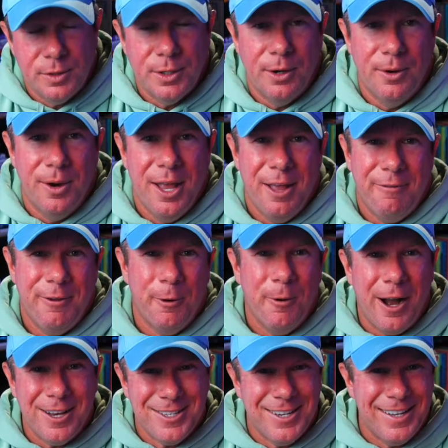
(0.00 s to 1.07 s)
So if you're
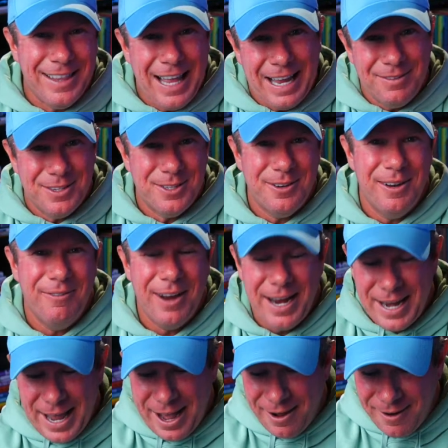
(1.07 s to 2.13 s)
watching a live stream
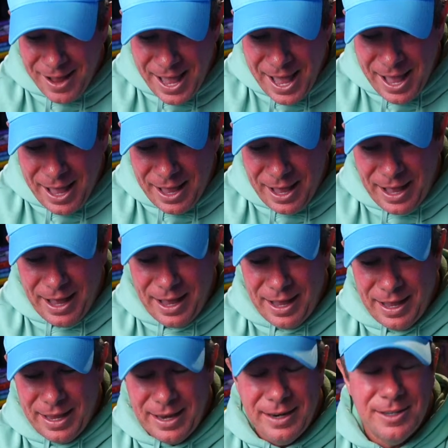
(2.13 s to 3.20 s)
right now
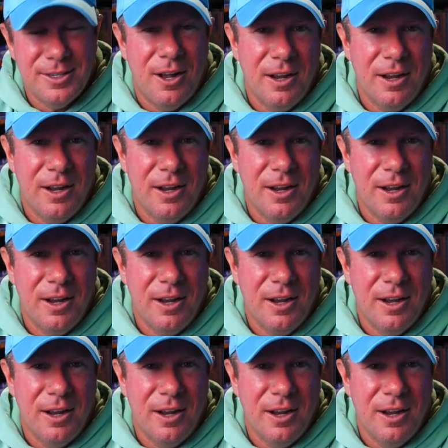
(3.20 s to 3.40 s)
and it's